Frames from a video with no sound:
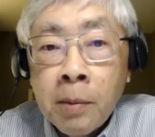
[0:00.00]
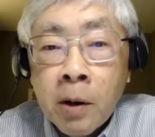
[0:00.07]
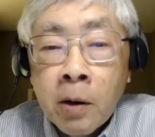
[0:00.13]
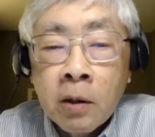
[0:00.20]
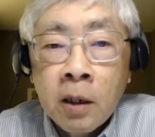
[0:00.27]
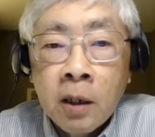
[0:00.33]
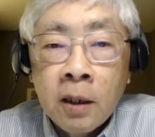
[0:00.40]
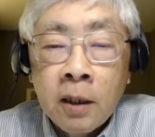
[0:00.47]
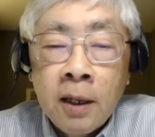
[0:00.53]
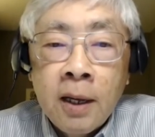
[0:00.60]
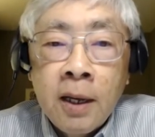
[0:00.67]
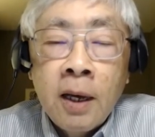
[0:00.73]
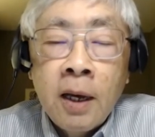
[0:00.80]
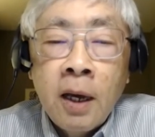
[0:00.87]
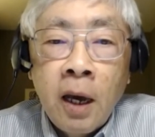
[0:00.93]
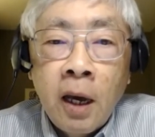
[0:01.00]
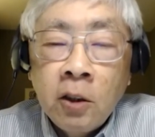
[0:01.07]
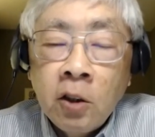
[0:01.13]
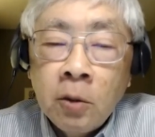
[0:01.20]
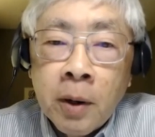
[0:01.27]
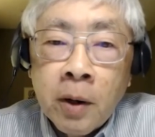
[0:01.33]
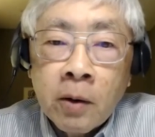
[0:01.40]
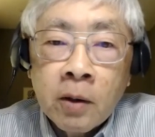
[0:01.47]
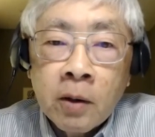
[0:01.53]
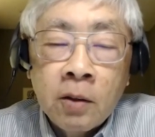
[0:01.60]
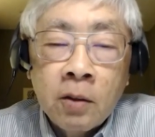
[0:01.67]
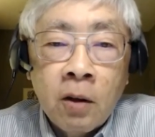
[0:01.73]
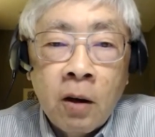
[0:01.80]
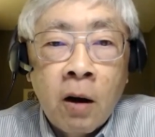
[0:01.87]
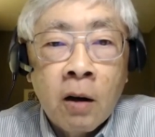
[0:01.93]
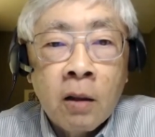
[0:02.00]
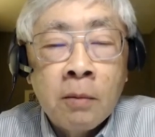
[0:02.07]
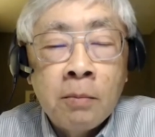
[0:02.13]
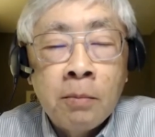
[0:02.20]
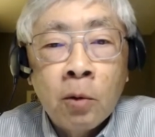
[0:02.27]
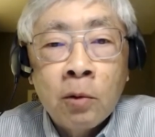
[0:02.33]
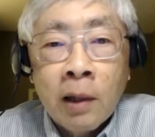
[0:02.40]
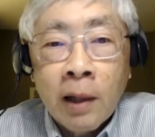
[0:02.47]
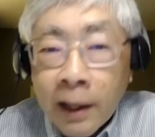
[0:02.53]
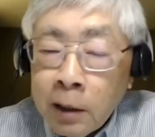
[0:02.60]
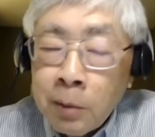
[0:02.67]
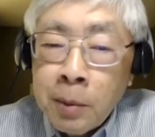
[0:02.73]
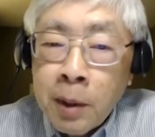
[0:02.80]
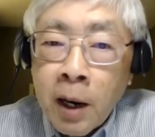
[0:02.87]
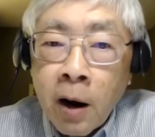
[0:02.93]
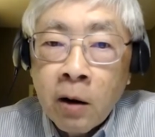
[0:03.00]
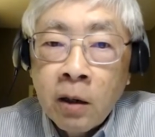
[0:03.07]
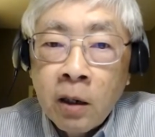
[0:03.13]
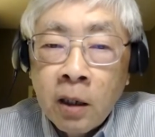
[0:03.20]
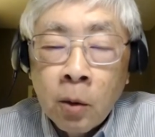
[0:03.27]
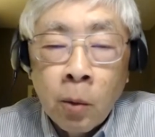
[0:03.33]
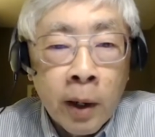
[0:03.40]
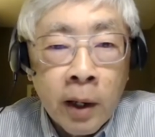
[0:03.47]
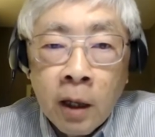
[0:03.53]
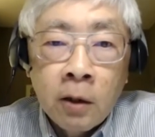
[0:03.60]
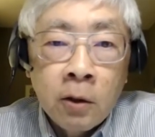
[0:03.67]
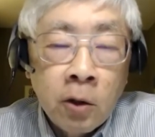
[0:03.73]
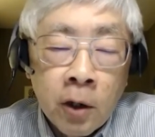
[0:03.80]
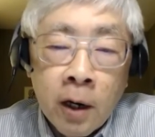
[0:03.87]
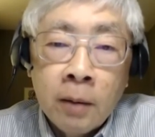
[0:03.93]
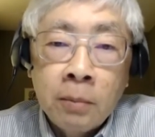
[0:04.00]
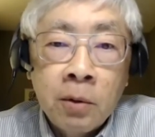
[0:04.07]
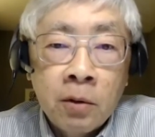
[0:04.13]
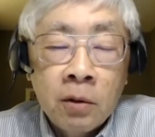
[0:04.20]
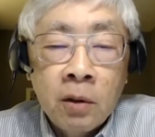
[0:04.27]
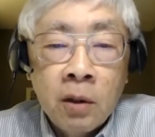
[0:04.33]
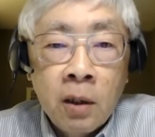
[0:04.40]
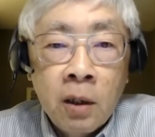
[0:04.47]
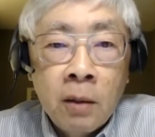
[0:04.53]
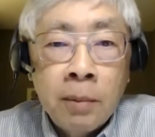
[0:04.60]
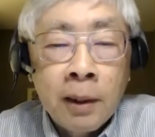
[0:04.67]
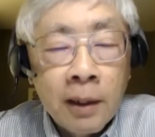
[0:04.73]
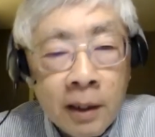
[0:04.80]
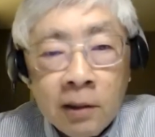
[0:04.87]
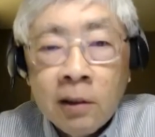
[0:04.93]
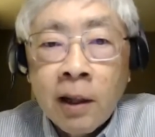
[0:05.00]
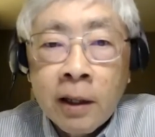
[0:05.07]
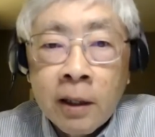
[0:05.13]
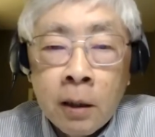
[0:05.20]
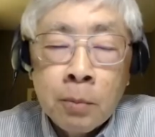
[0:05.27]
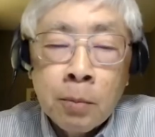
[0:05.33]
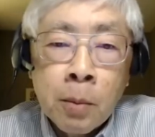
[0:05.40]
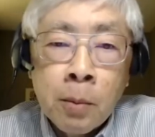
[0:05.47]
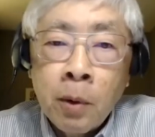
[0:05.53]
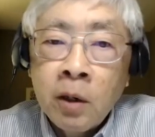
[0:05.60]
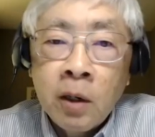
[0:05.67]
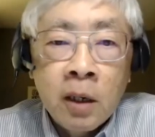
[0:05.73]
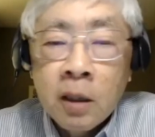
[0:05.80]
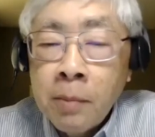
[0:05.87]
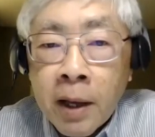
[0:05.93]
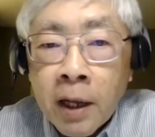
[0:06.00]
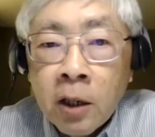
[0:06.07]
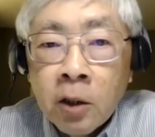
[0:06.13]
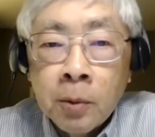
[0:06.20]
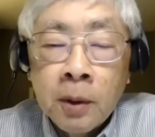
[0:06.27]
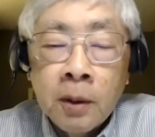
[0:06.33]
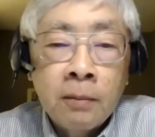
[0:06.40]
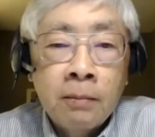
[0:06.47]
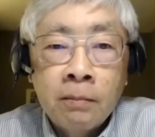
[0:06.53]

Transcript: America, Asian Americans are the most likely to be hired into white-collar jobs, but least likely promoted into management.